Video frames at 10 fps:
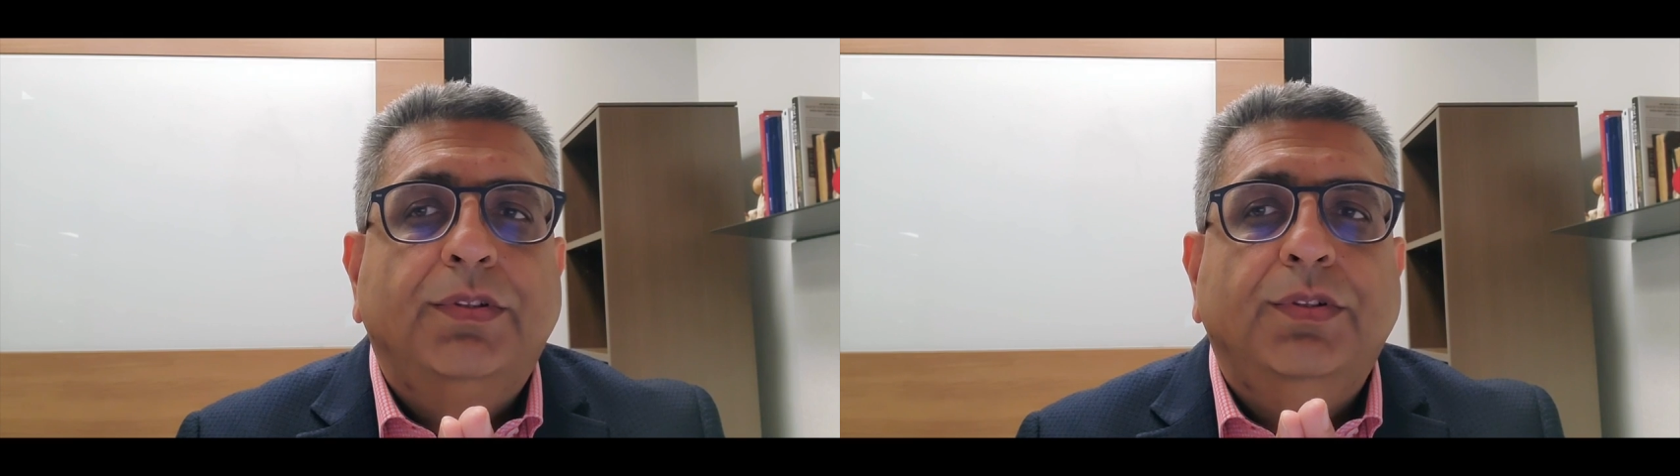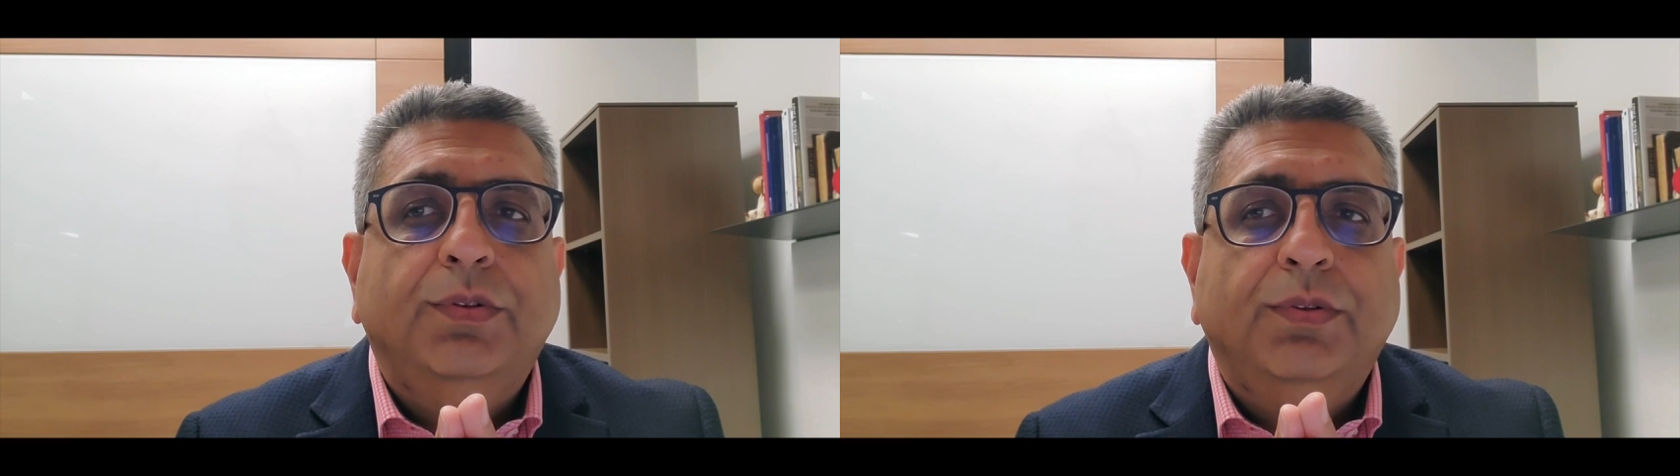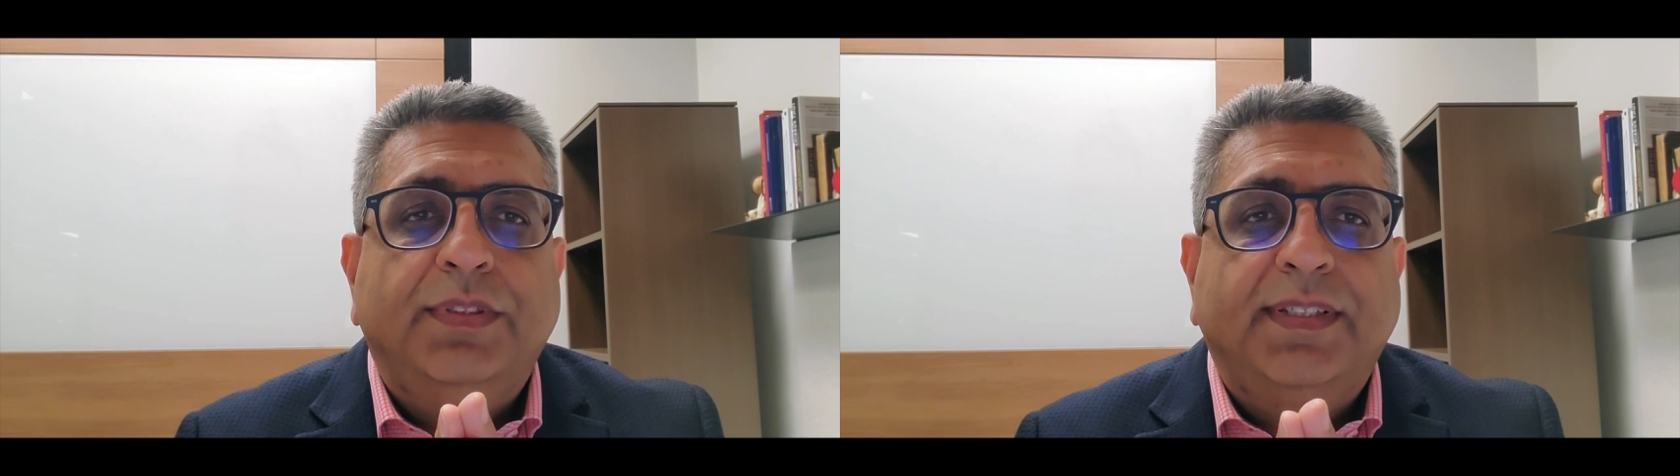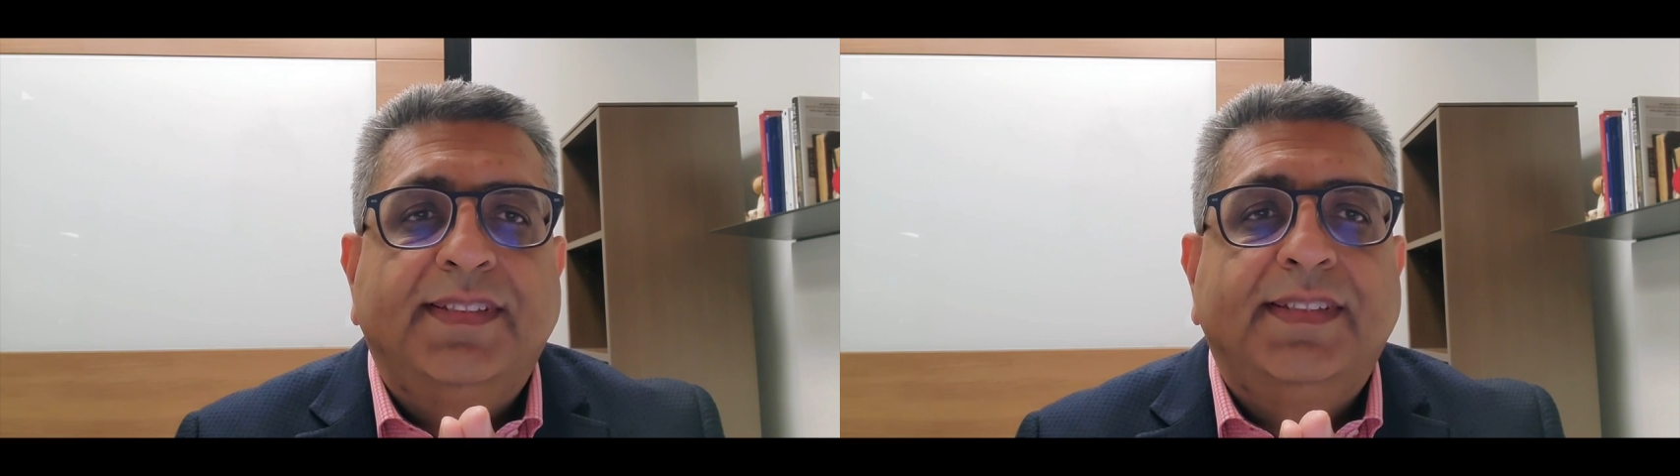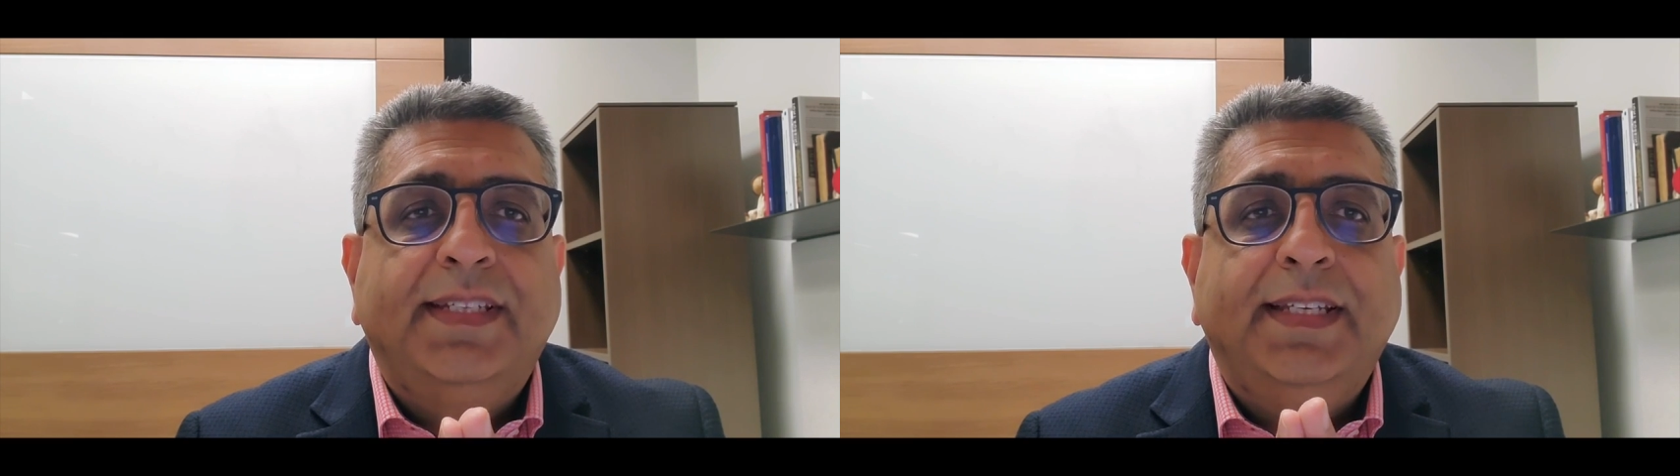to
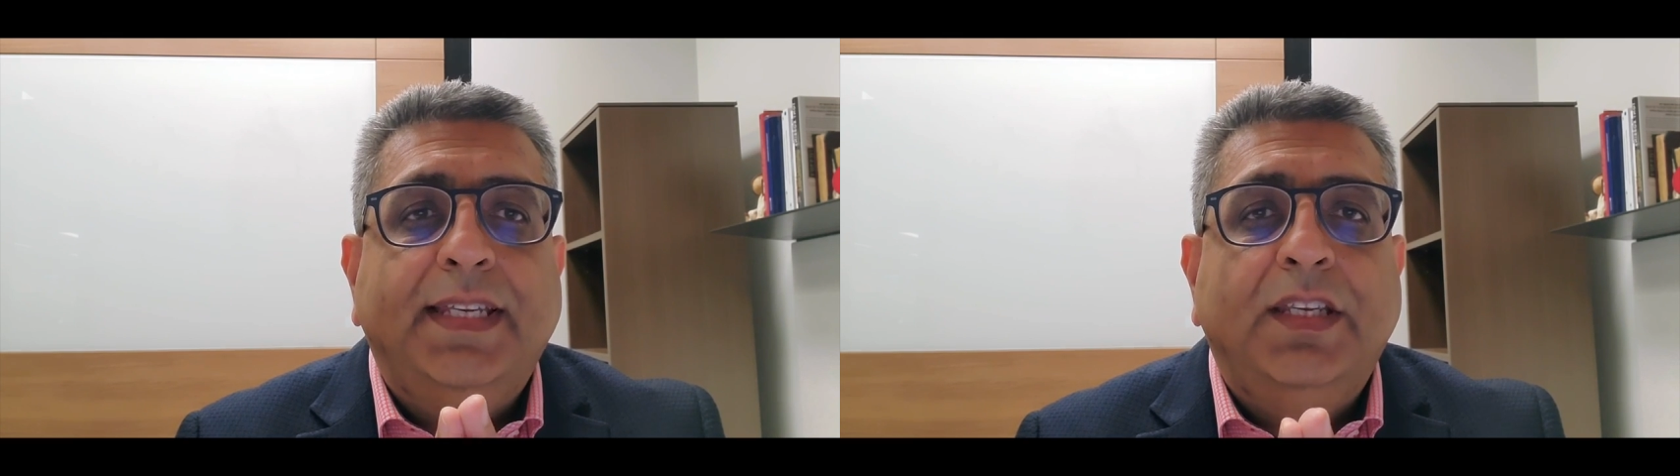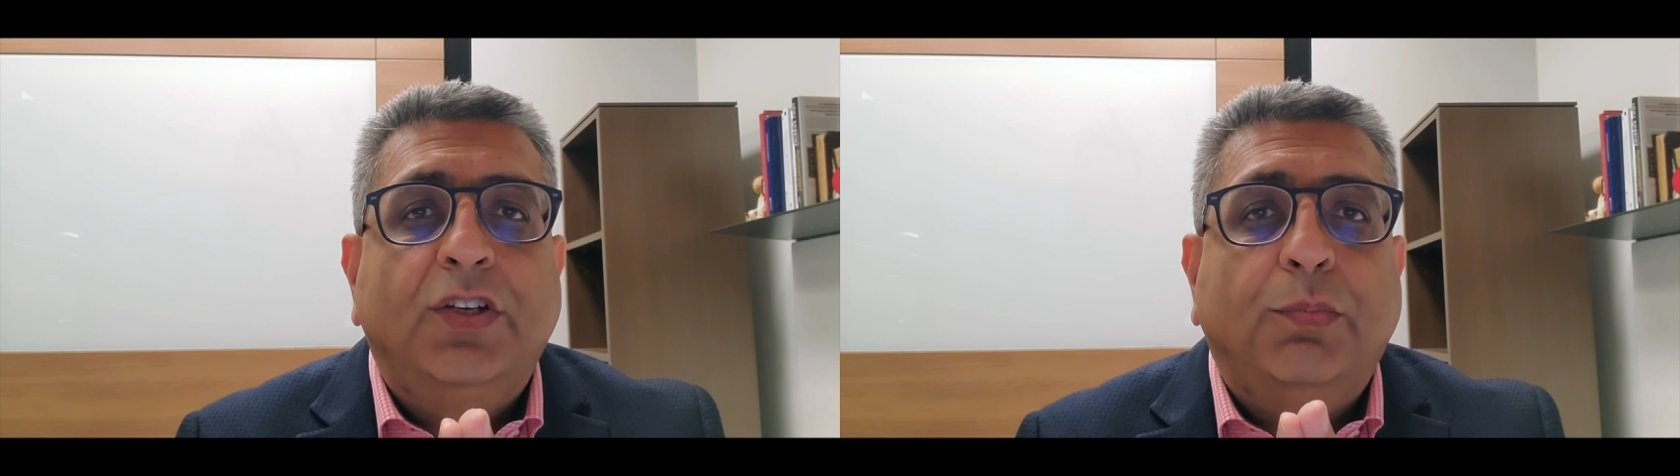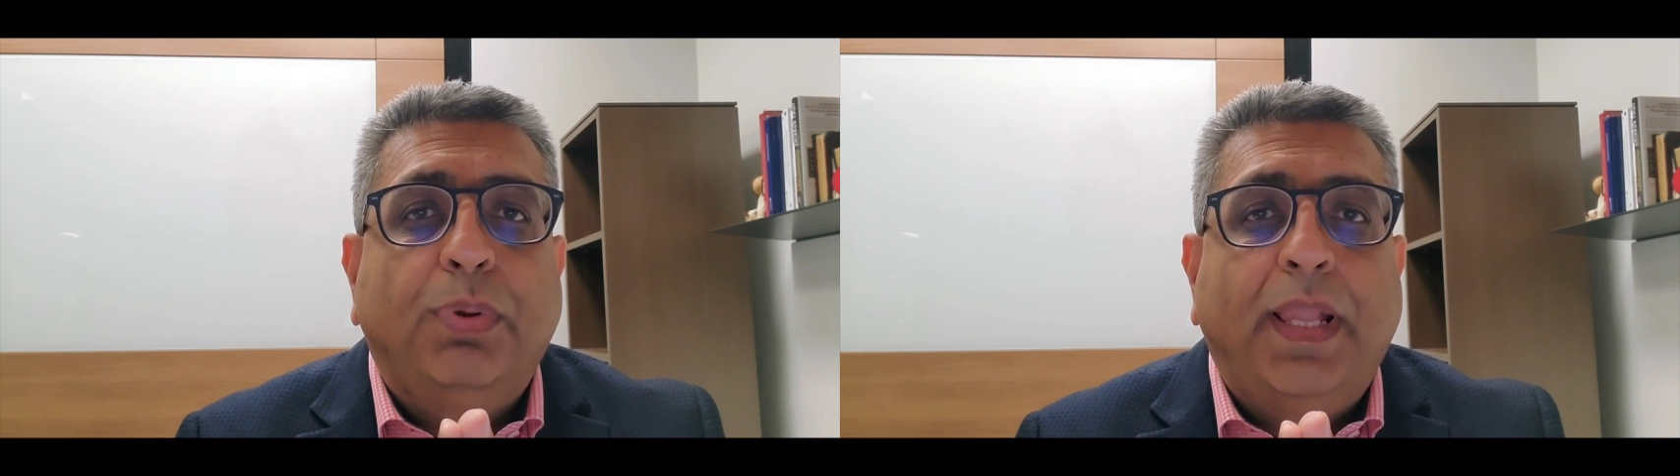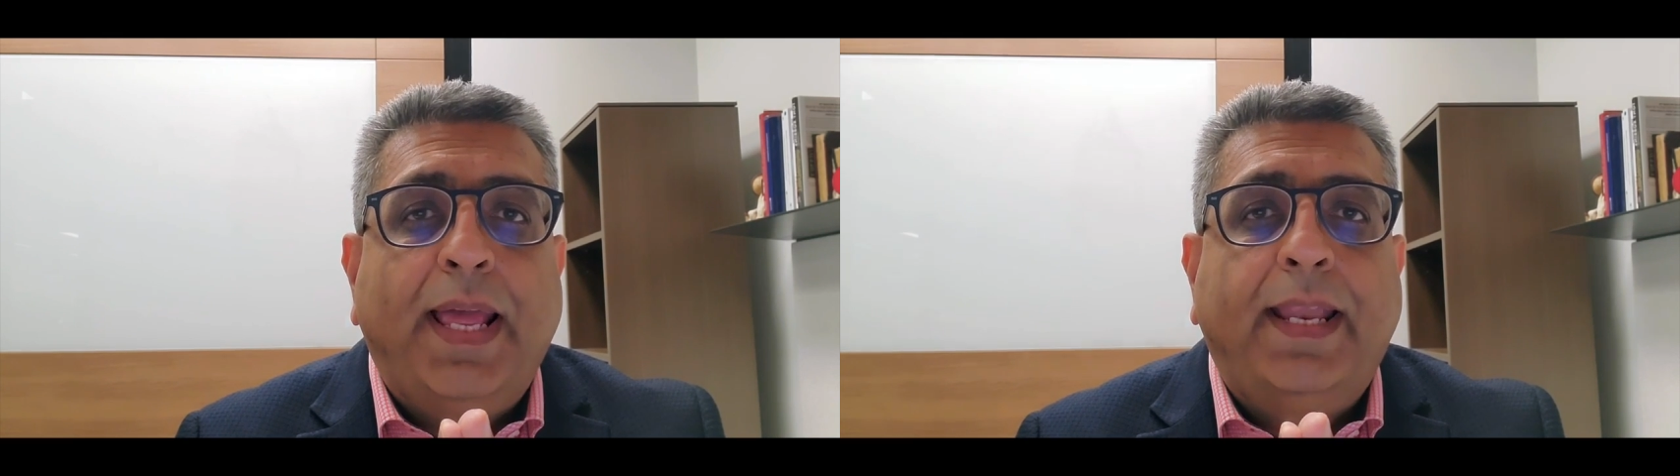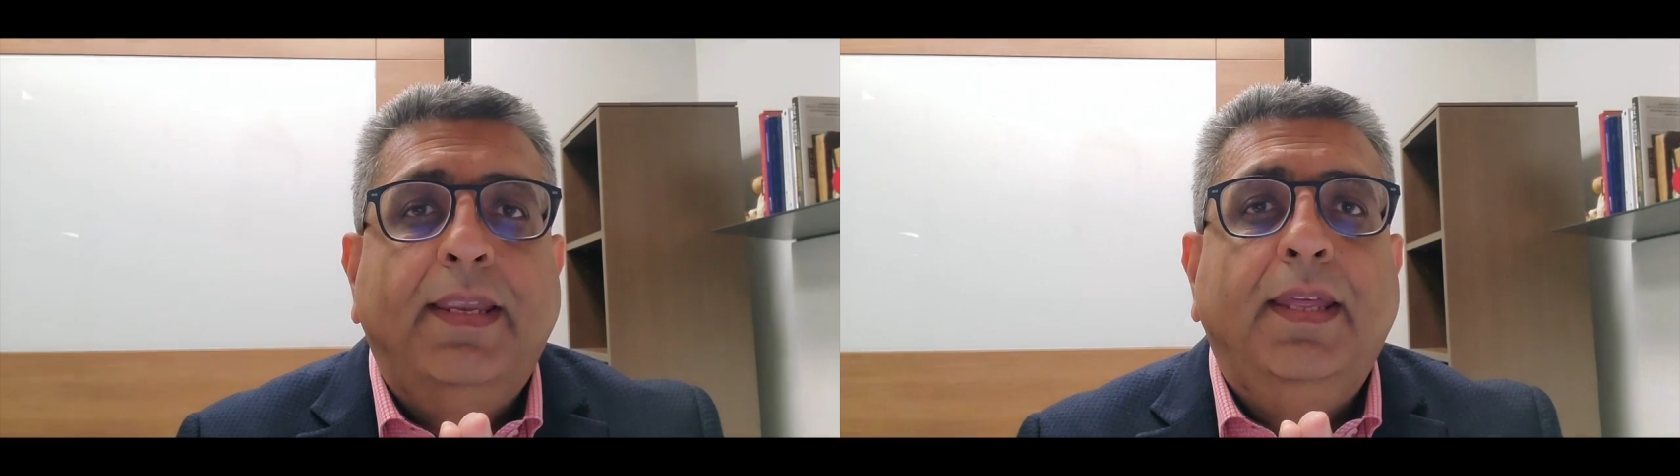succeed in your
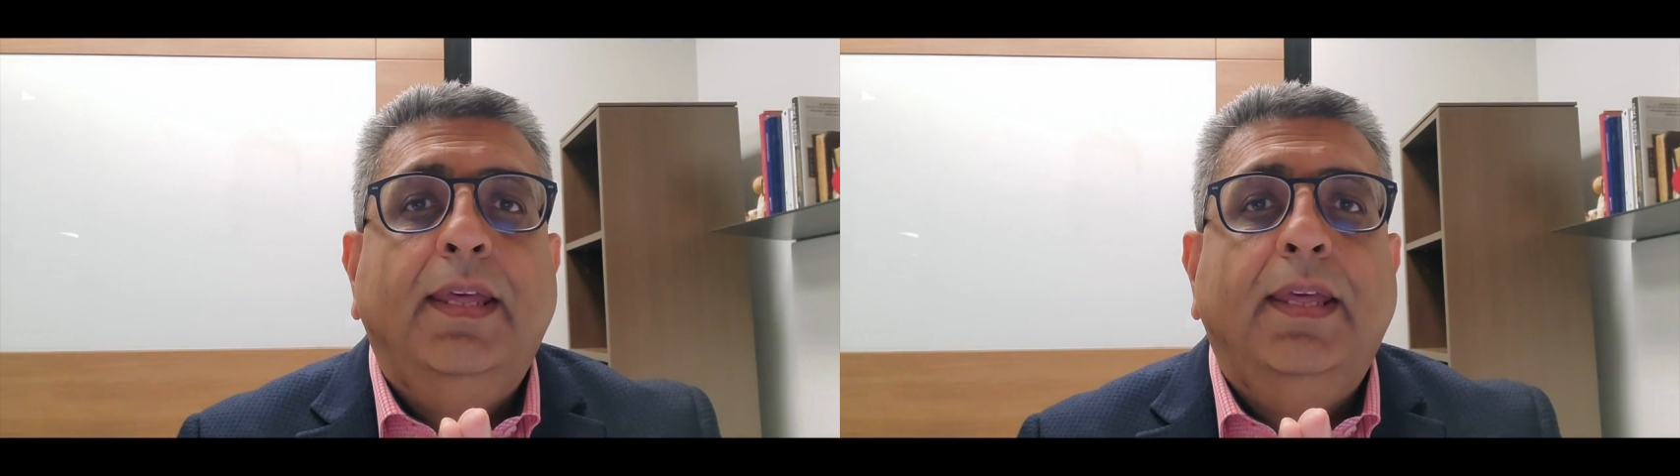plan.